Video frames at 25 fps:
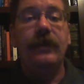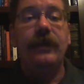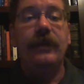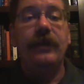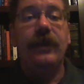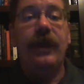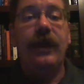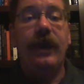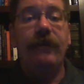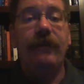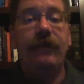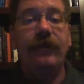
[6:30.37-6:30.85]

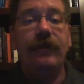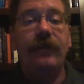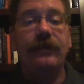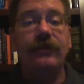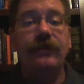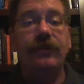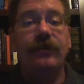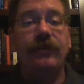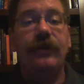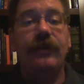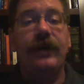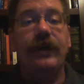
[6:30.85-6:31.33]
Now, I've
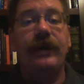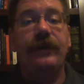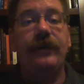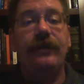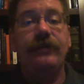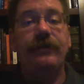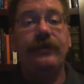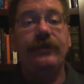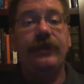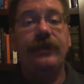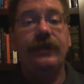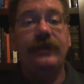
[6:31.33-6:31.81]
also tried
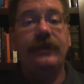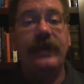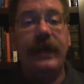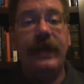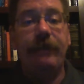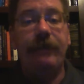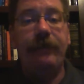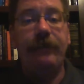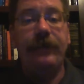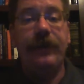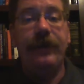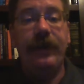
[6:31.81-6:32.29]
using this
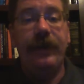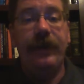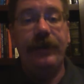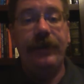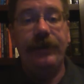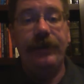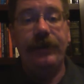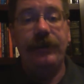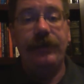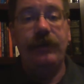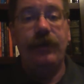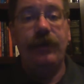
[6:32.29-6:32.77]

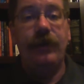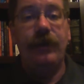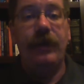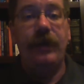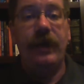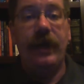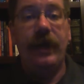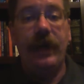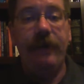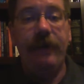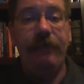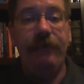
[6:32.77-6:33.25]
application on an
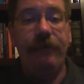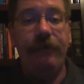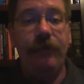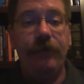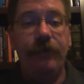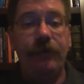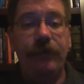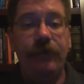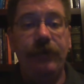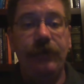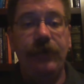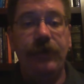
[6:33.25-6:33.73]

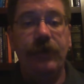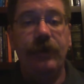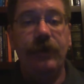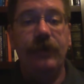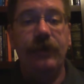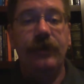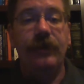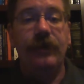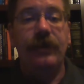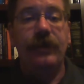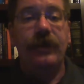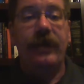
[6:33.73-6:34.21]
iPhone,
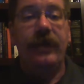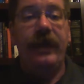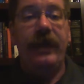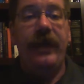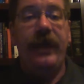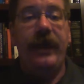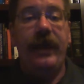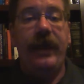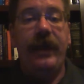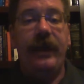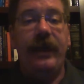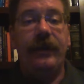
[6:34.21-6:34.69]

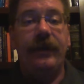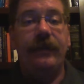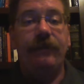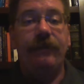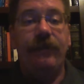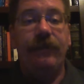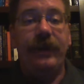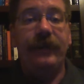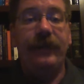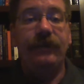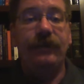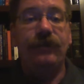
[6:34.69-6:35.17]
and the
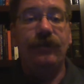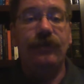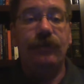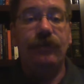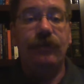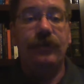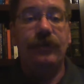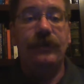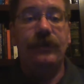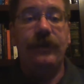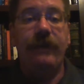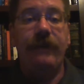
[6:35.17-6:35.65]

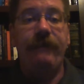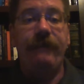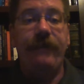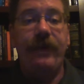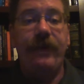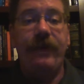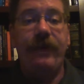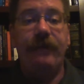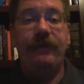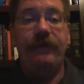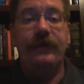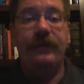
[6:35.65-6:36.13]
VitalSource I
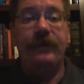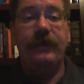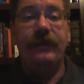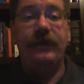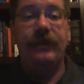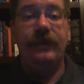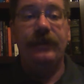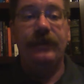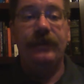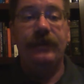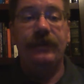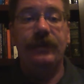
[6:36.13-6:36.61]
found
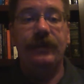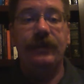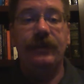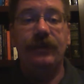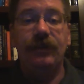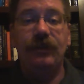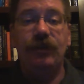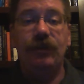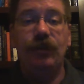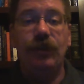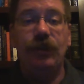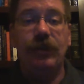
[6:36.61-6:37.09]

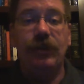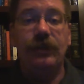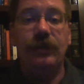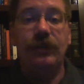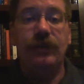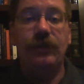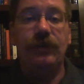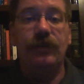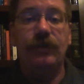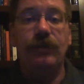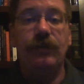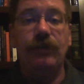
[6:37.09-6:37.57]
it's
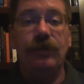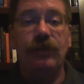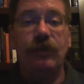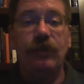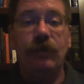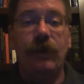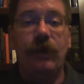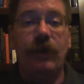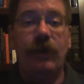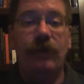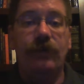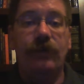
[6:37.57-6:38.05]
just too
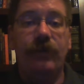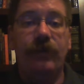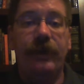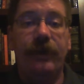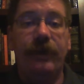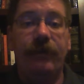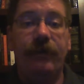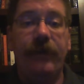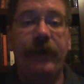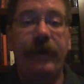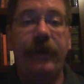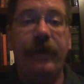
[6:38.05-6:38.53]
small
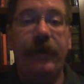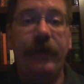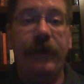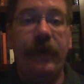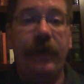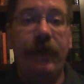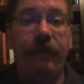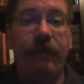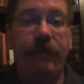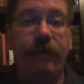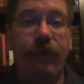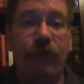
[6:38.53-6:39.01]
trying to read on an
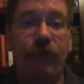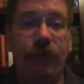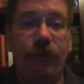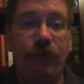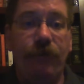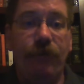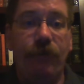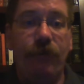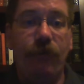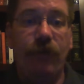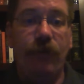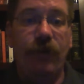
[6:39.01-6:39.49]
iPhone
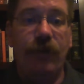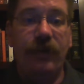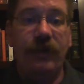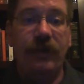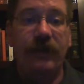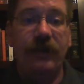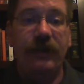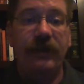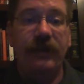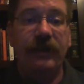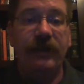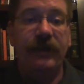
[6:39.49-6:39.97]

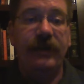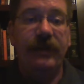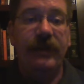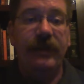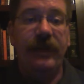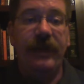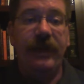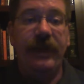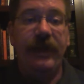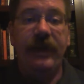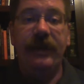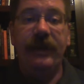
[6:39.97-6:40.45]
4,
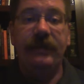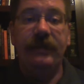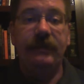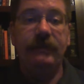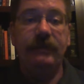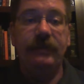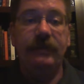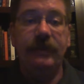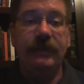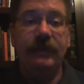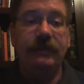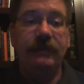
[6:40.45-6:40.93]
and
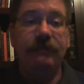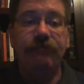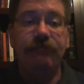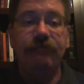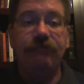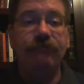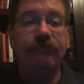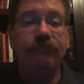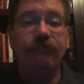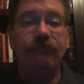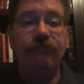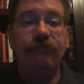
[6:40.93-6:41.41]
it's
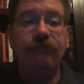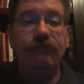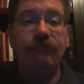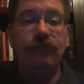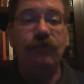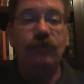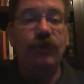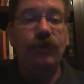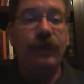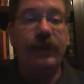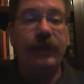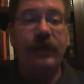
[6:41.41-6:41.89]

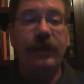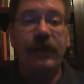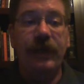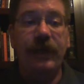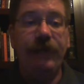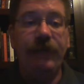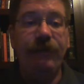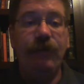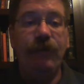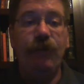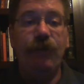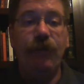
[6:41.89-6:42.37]
really
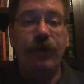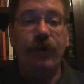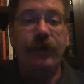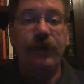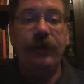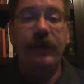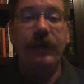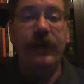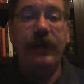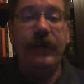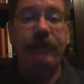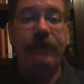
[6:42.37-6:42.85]
not even
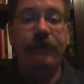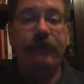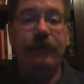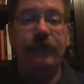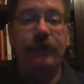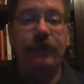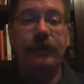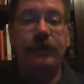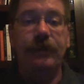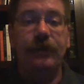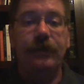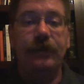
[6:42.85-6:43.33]
worth the
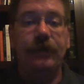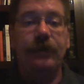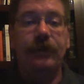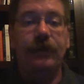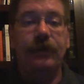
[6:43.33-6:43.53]
effort.